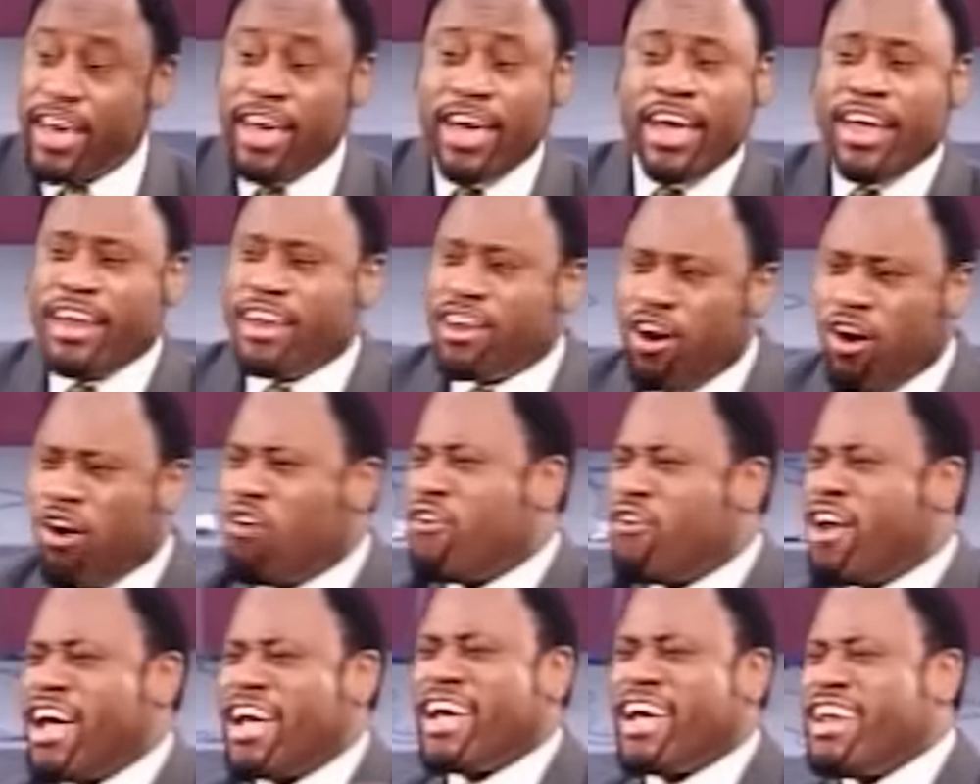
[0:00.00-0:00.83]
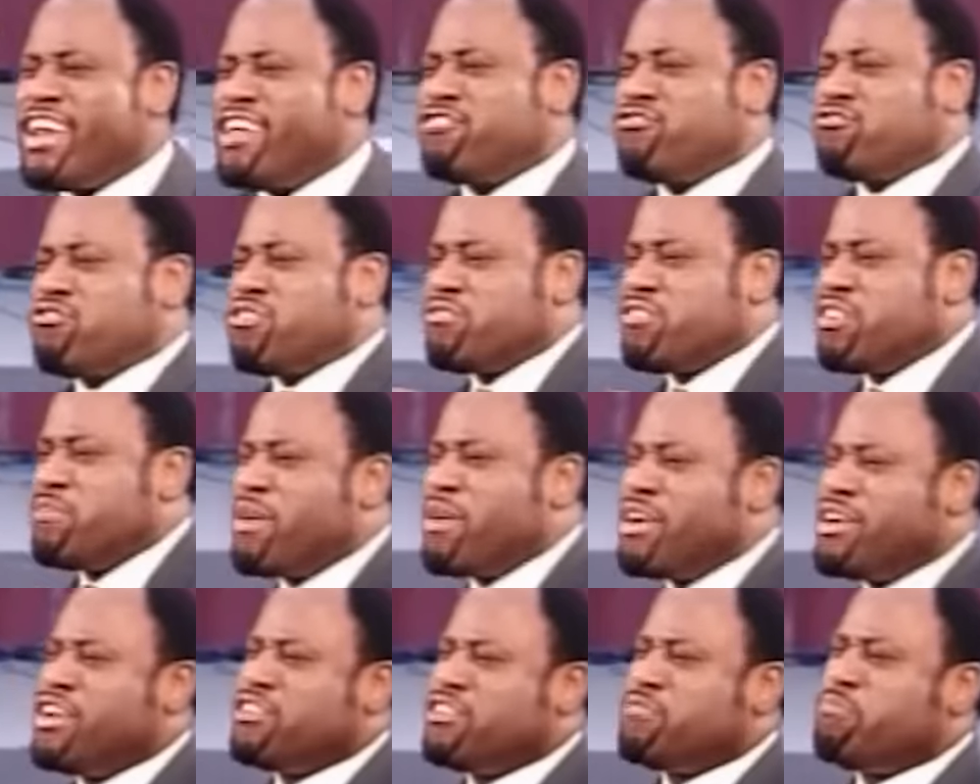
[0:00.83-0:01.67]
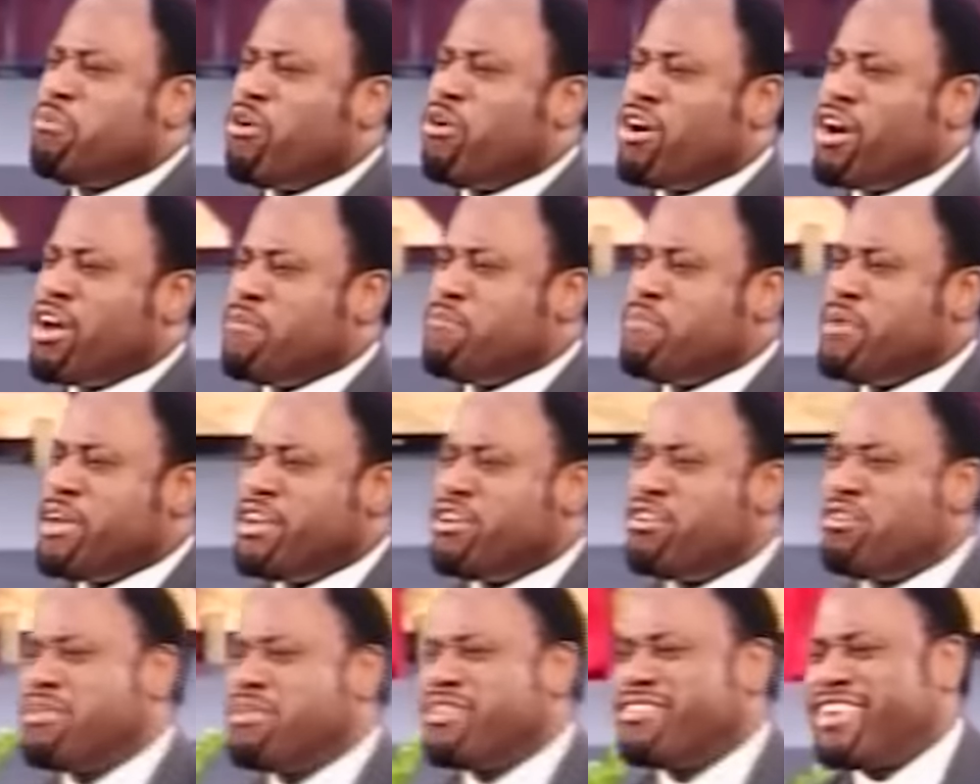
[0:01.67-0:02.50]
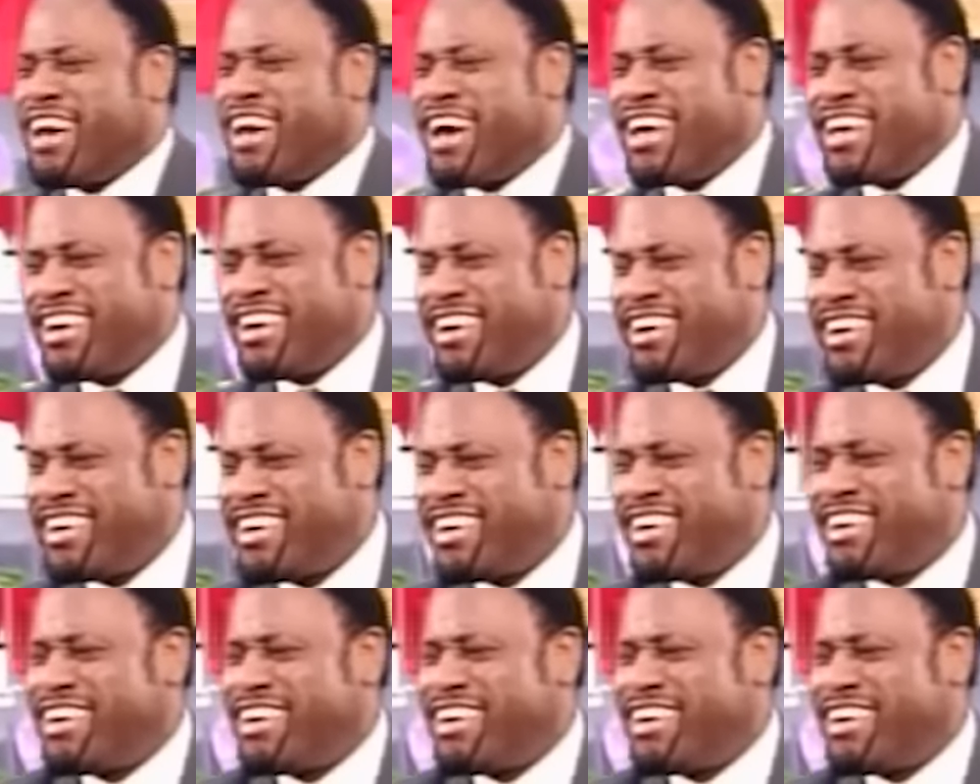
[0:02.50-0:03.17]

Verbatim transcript: ain't no record in Scripture about this boy being no Messiah.